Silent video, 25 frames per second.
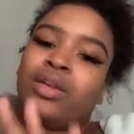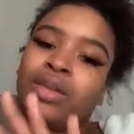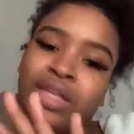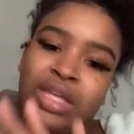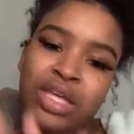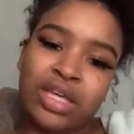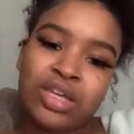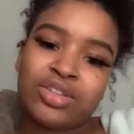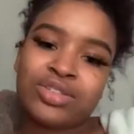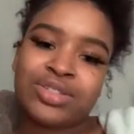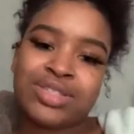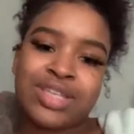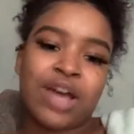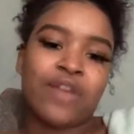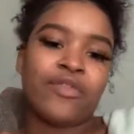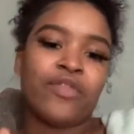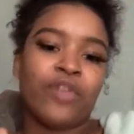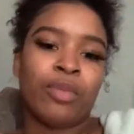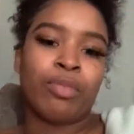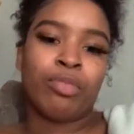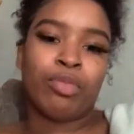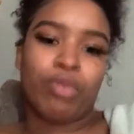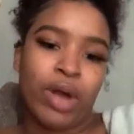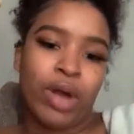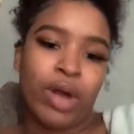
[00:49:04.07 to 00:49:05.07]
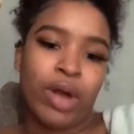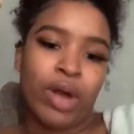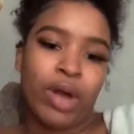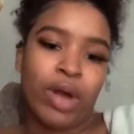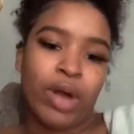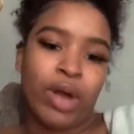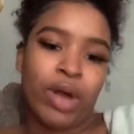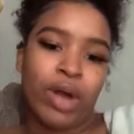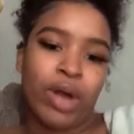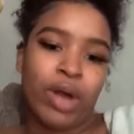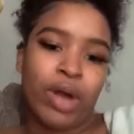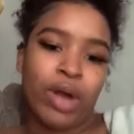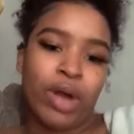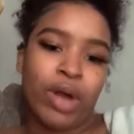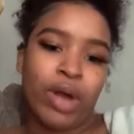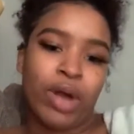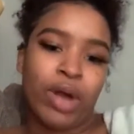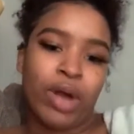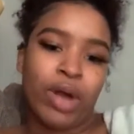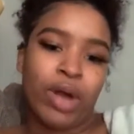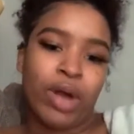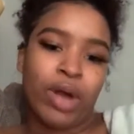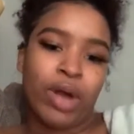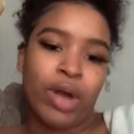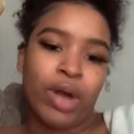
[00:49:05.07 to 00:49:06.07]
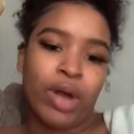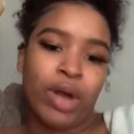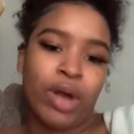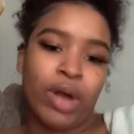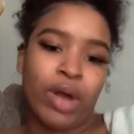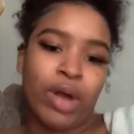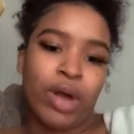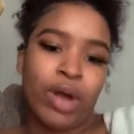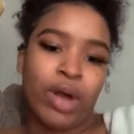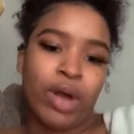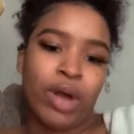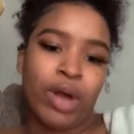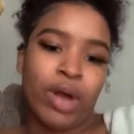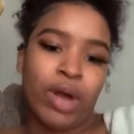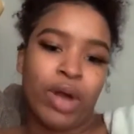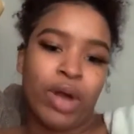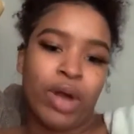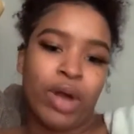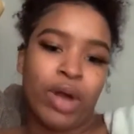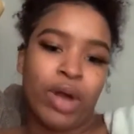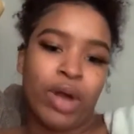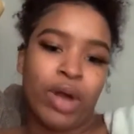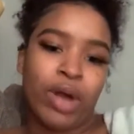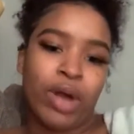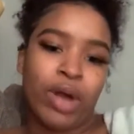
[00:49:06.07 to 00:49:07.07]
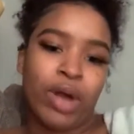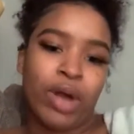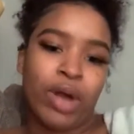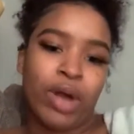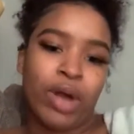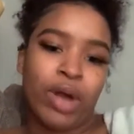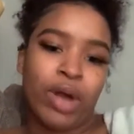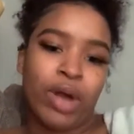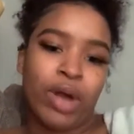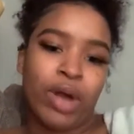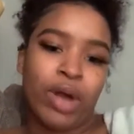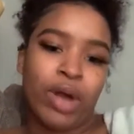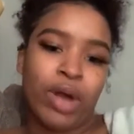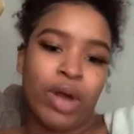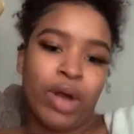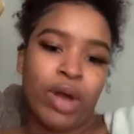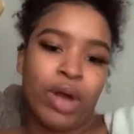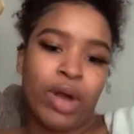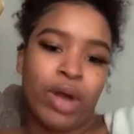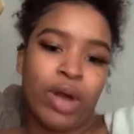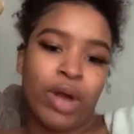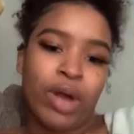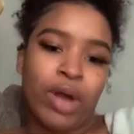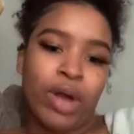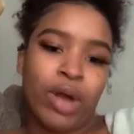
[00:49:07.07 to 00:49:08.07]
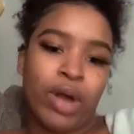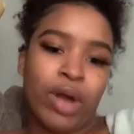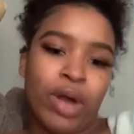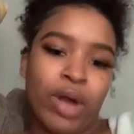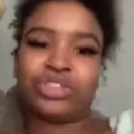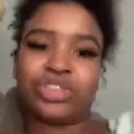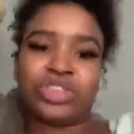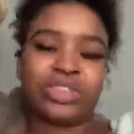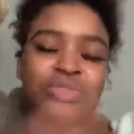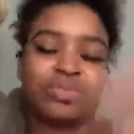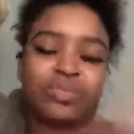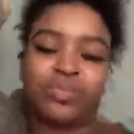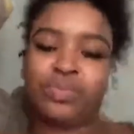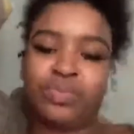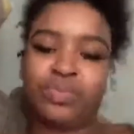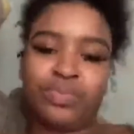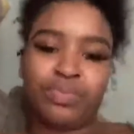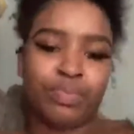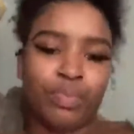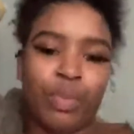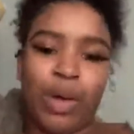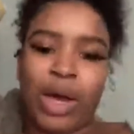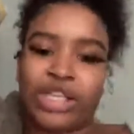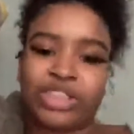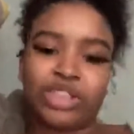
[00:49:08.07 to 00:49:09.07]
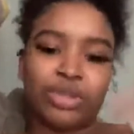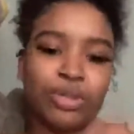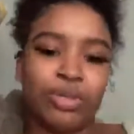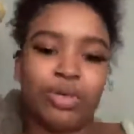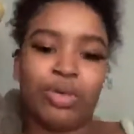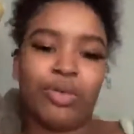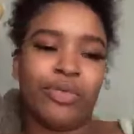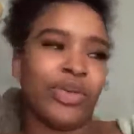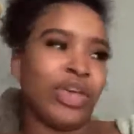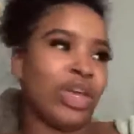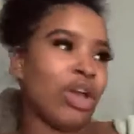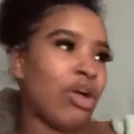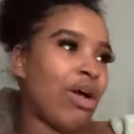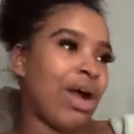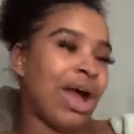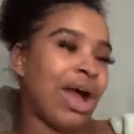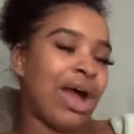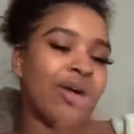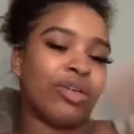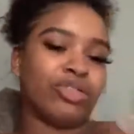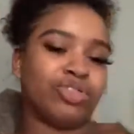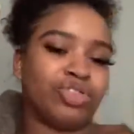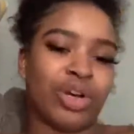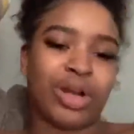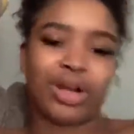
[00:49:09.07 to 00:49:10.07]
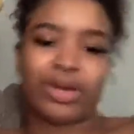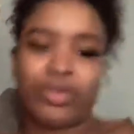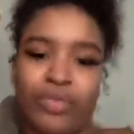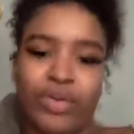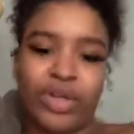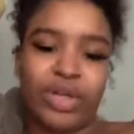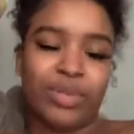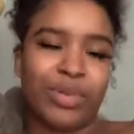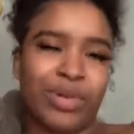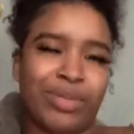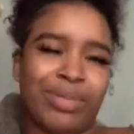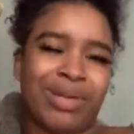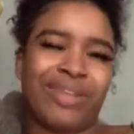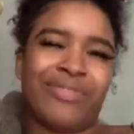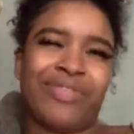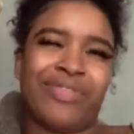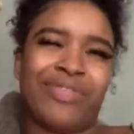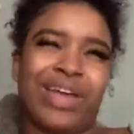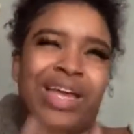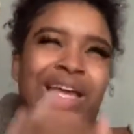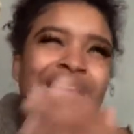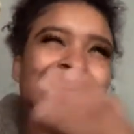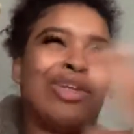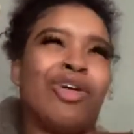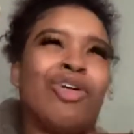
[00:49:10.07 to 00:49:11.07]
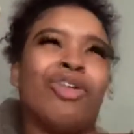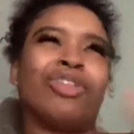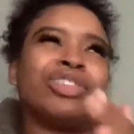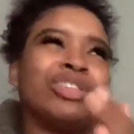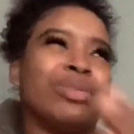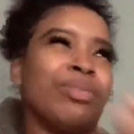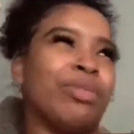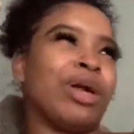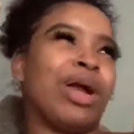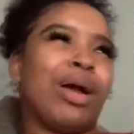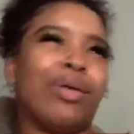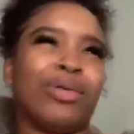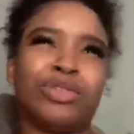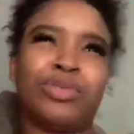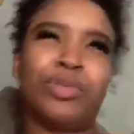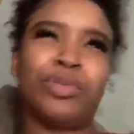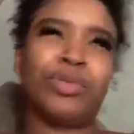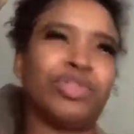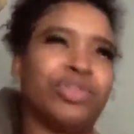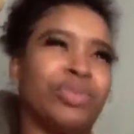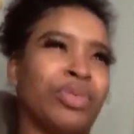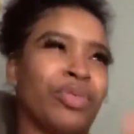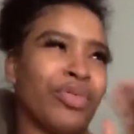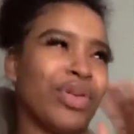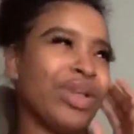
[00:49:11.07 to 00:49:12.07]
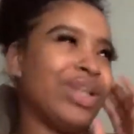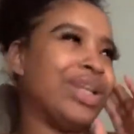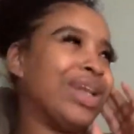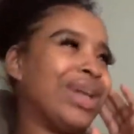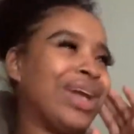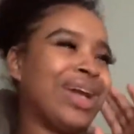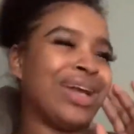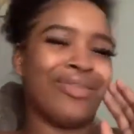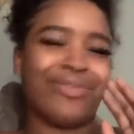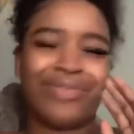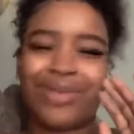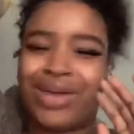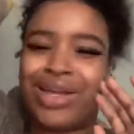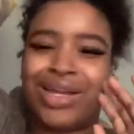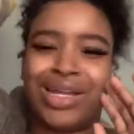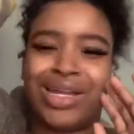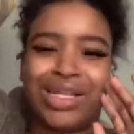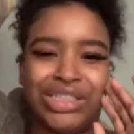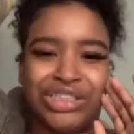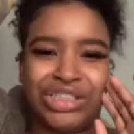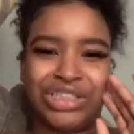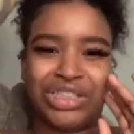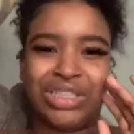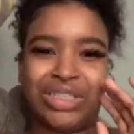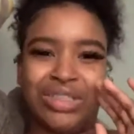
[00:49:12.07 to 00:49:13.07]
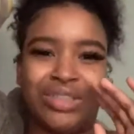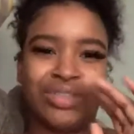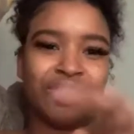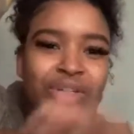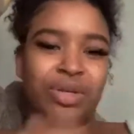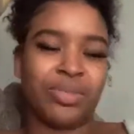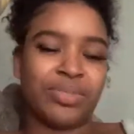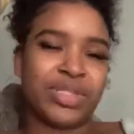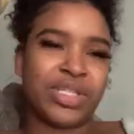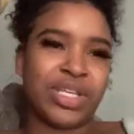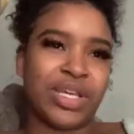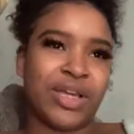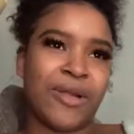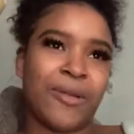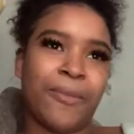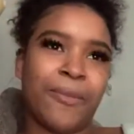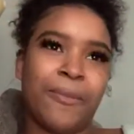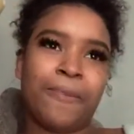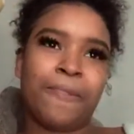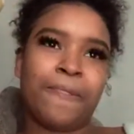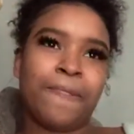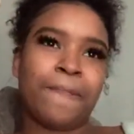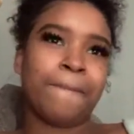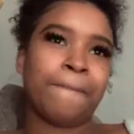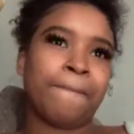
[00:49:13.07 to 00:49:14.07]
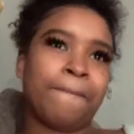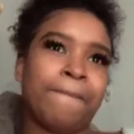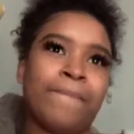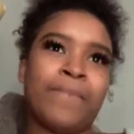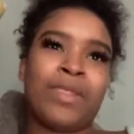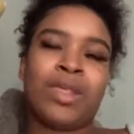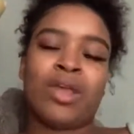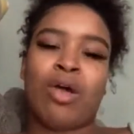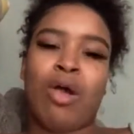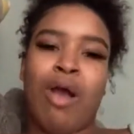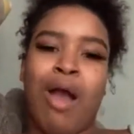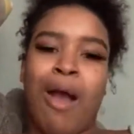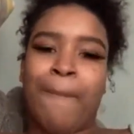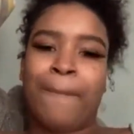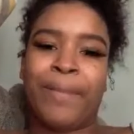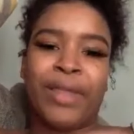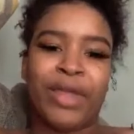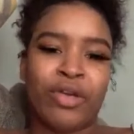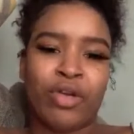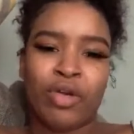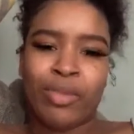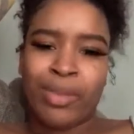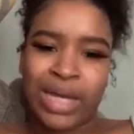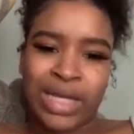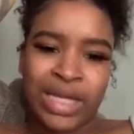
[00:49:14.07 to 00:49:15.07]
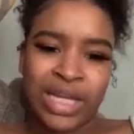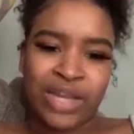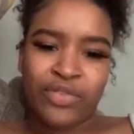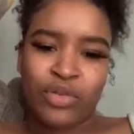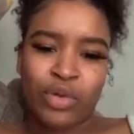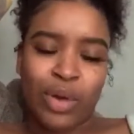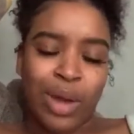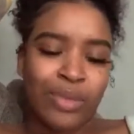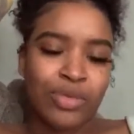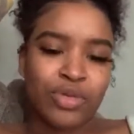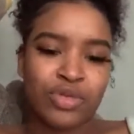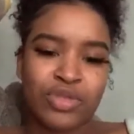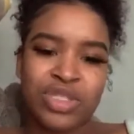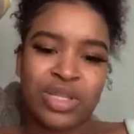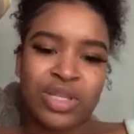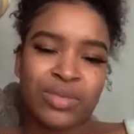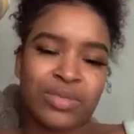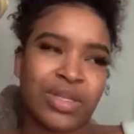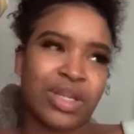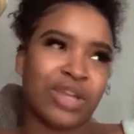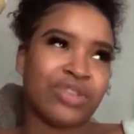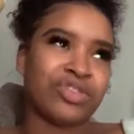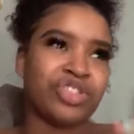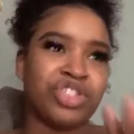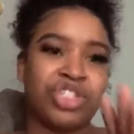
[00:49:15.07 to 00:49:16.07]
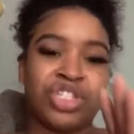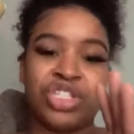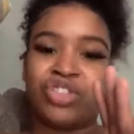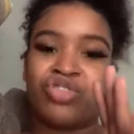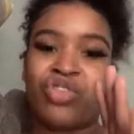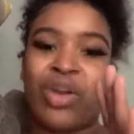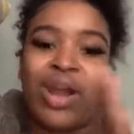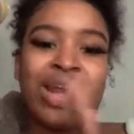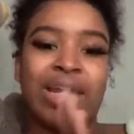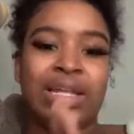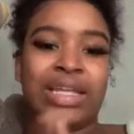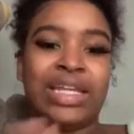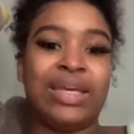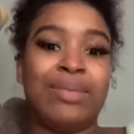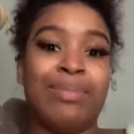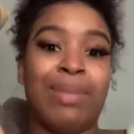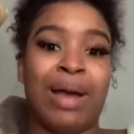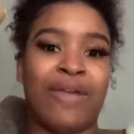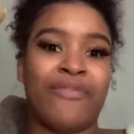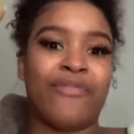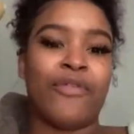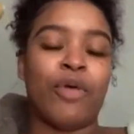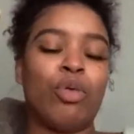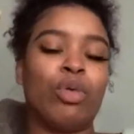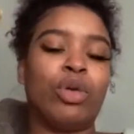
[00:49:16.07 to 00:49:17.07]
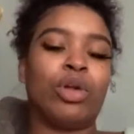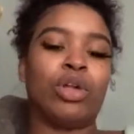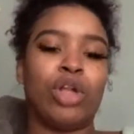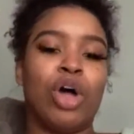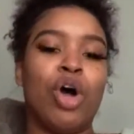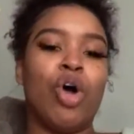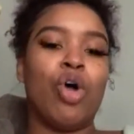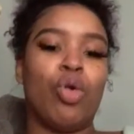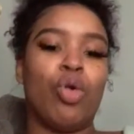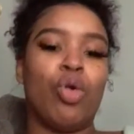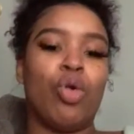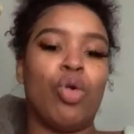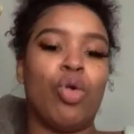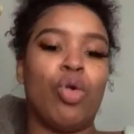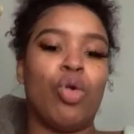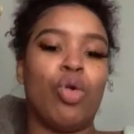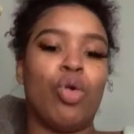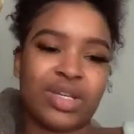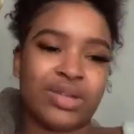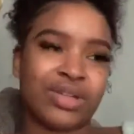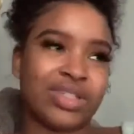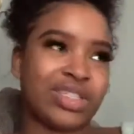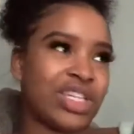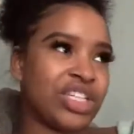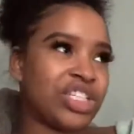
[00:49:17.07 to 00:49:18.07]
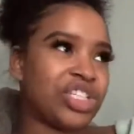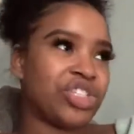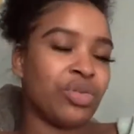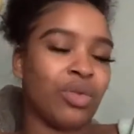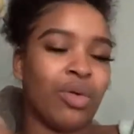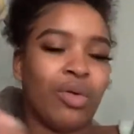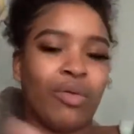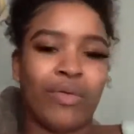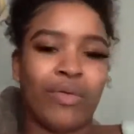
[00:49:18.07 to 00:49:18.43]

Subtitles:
Give yourself a break. Like, shit, you know, like sometimes I'll just watch a movie, or I'll try to read a book. Matter of fact, I lost the book I was supposed to be reading. I gotta find that shit, you know what I'm saying? Or I'll play with my nephew. I'll do something else to just try to leave my phone alone. It's like, will